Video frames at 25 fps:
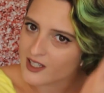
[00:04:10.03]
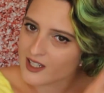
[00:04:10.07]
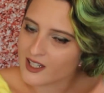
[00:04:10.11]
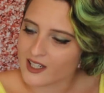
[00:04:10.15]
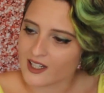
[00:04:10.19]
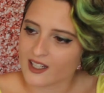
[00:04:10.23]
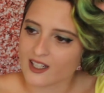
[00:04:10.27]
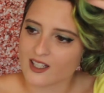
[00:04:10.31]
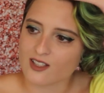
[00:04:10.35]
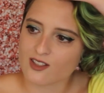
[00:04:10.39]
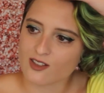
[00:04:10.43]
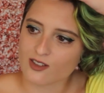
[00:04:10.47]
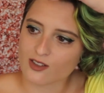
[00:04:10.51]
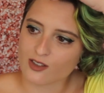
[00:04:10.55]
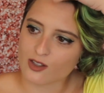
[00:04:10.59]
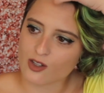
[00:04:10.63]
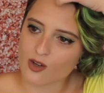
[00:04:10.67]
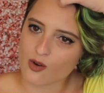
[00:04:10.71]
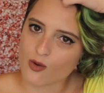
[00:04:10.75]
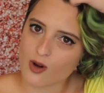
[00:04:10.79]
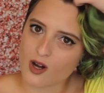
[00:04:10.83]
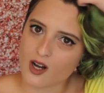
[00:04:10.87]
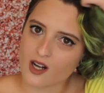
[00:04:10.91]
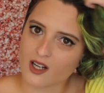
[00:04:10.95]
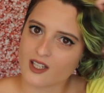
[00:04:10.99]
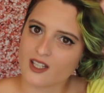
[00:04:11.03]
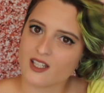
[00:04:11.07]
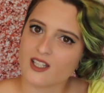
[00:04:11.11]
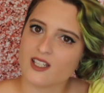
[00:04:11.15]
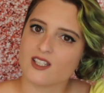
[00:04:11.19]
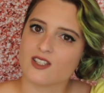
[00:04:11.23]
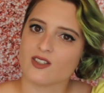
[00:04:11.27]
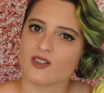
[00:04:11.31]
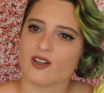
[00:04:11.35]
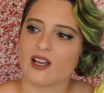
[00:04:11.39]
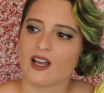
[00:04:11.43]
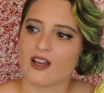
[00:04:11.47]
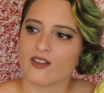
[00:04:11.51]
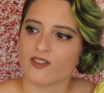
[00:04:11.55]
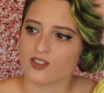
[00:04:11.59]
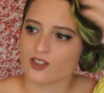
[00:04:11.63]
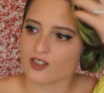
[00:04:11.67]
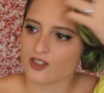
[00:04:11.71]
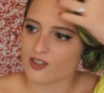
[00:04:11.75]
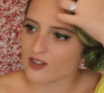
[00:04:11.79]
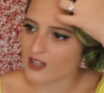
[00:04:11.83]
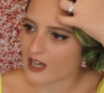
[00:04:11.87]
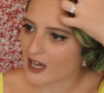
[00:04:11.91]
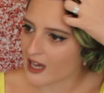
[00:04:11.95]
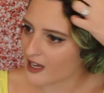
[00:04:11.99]
it gets a little wonky, so I have to
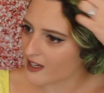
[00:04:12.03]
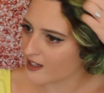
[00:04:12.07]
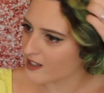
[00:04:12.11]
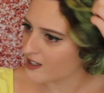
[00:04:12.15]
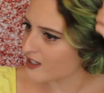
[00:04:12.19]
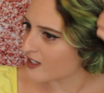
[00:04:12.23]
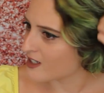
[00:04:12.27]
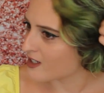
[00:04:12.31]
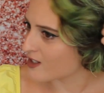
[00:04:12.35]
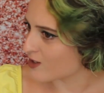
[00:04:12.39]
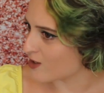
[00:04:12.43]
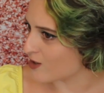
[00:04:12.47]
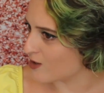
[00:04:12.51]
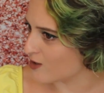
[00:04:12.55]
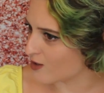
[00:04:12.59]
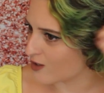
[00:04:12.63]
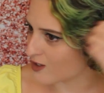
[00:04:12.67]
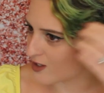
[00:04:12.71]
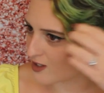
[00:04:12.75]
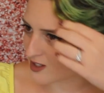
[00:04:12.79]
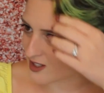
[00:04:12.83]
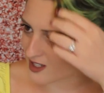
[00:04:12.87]
do that. So you can